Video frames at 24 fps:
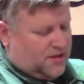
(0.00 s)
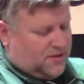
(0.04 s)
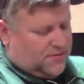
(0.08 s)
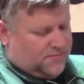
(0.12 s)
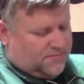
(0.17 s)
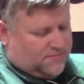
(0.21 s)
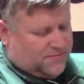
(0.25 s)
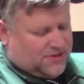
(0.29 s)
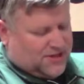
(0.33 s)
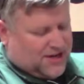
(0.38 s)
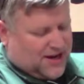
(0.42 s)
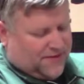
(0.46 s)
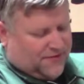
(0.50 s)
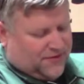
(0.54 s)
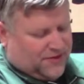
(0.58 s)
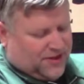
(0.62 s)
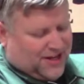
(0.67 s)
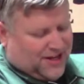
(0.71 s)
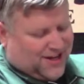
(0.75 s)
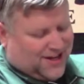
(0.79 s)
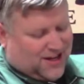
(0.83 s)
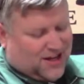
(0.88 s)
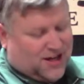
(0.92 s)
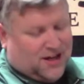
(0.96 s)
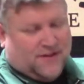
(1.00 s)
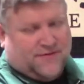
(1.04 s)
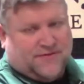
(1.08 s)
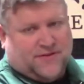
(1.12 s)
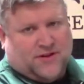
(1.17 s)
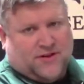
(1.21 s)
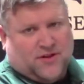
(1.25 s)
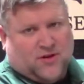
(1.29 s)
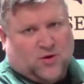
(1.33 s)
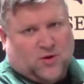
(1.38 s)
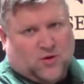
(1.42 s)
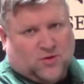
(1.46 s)
Definitely cover
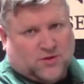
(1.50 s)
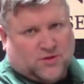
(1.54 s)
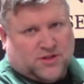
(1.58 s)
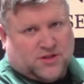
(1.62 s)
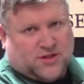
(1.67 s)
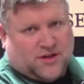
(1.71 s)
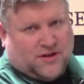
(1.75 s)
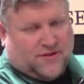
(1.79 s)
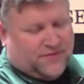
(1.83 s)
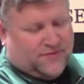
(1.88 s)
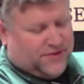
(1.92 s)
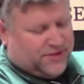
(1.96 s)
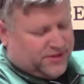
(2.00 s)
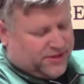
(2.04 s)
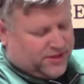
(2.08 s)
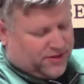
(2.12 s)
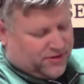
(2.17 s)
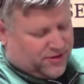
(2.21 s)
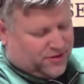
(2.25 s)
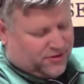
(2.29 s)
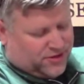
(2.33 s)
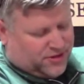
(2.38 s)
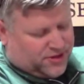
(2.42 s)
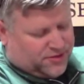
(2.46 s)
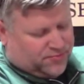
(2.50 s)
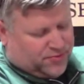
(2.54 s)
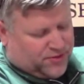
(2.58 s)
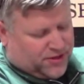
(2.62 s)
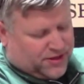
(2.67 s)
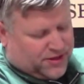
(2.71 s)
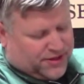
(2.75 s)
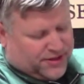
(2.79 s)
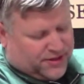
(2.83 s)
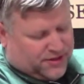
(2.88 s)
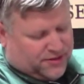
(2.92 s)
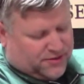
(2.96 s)
the whole surface, though. Don't just put a
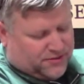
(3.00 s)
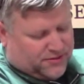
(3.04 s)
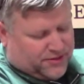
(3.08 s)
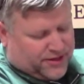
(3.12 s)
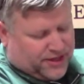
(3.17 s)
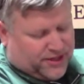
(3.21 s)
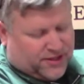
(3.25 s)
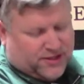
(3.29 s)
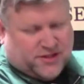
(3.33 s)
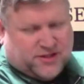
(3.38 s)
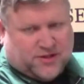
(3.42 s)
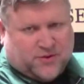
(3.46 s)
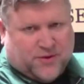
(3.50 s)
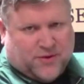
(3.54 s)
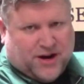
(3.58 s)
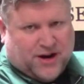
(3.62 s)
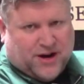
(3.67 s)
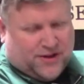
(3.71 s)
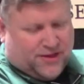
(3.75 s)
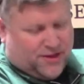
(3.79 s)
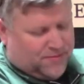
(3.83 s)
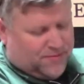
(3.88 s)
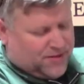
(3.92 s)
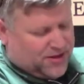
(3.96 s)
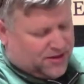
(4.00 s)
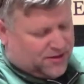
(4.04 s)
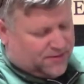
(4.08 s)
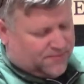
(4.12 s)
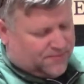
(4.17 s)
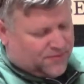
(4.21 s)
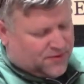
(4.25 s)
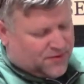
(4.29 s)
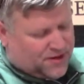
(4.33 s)
little like square in the middle.